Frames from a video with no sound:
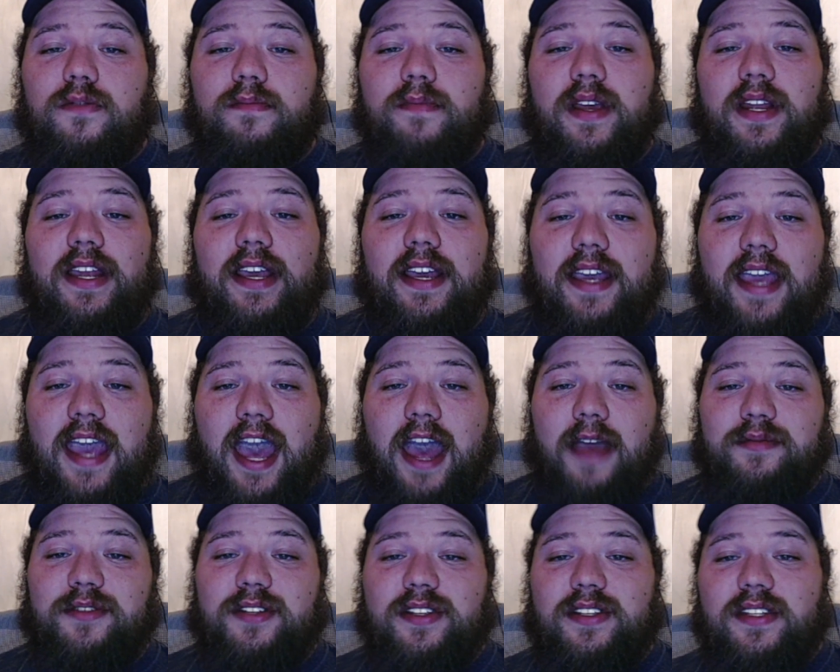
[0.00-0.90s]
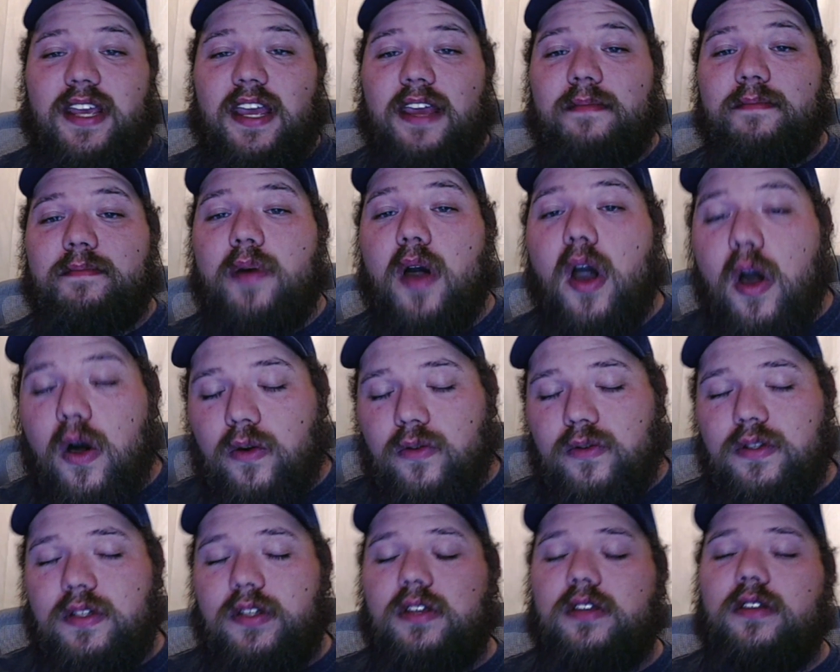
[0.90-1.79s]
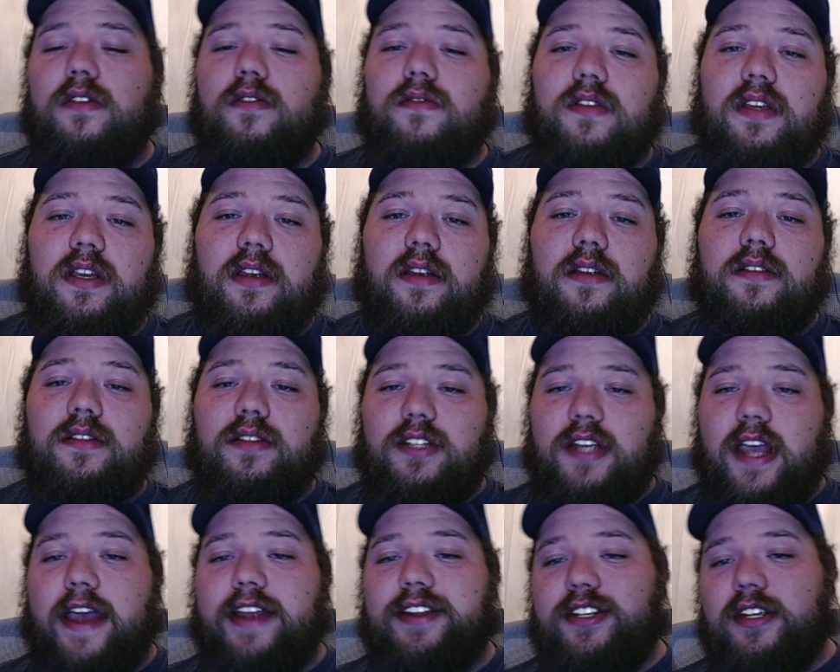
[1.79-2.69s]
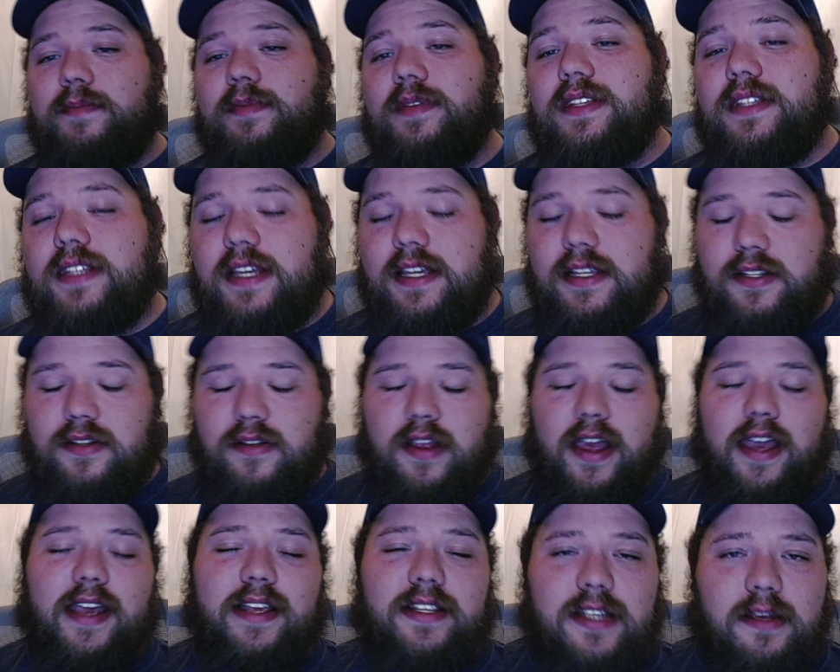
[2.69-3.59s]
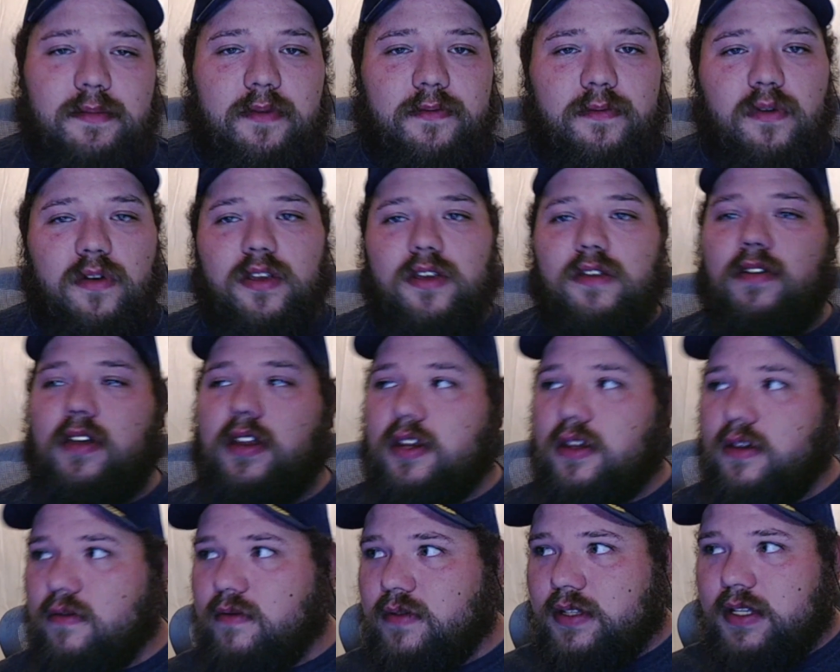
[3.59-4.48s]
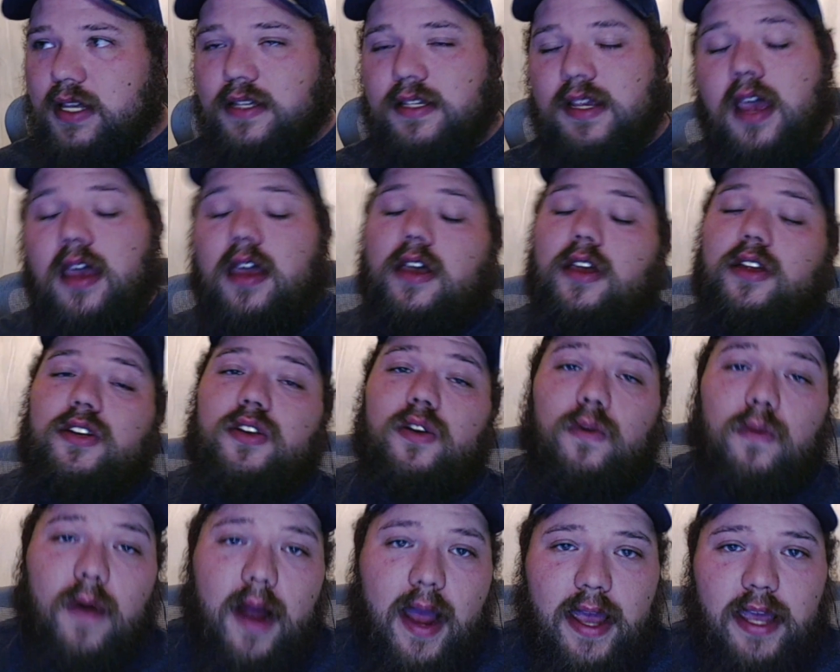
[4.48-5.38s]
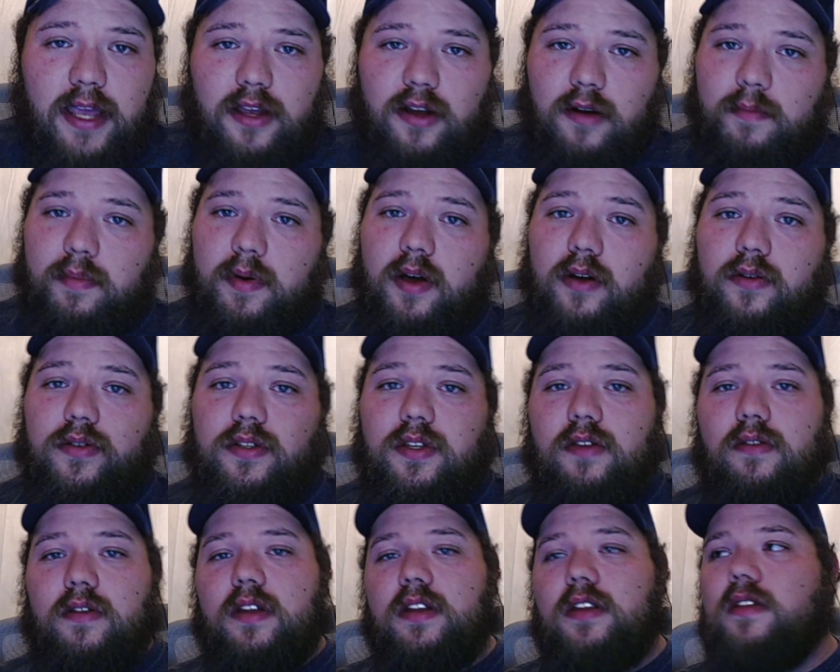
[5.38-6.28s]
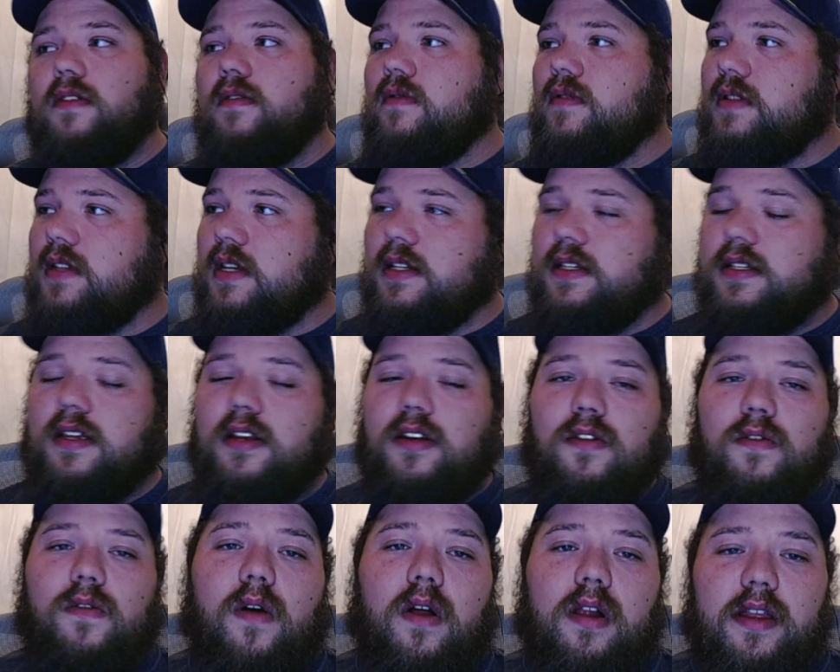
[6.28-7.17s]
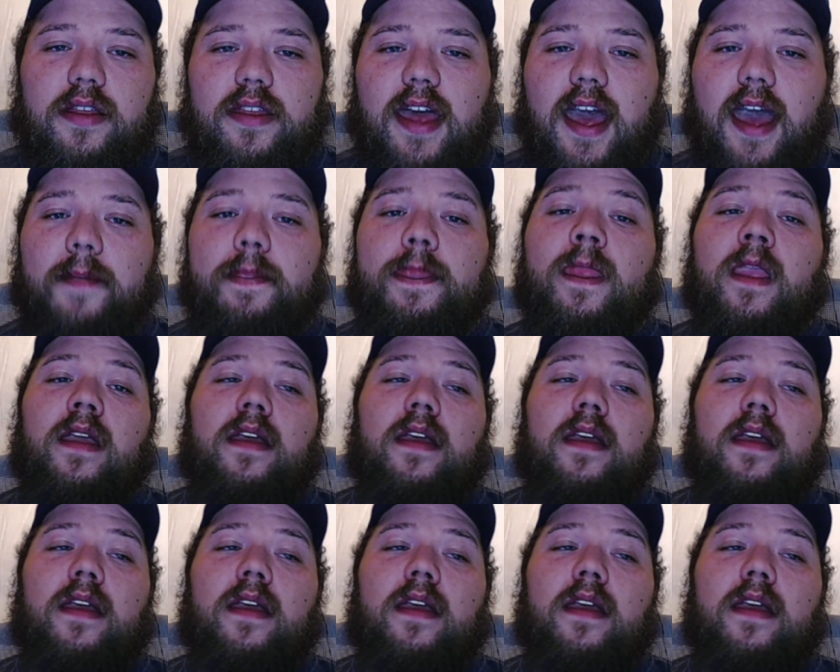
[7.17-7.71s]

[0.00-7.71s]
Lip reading: media captions and posts using ChatGPT. So like I said before, you can use this to write your posts. You can use this to do all of that.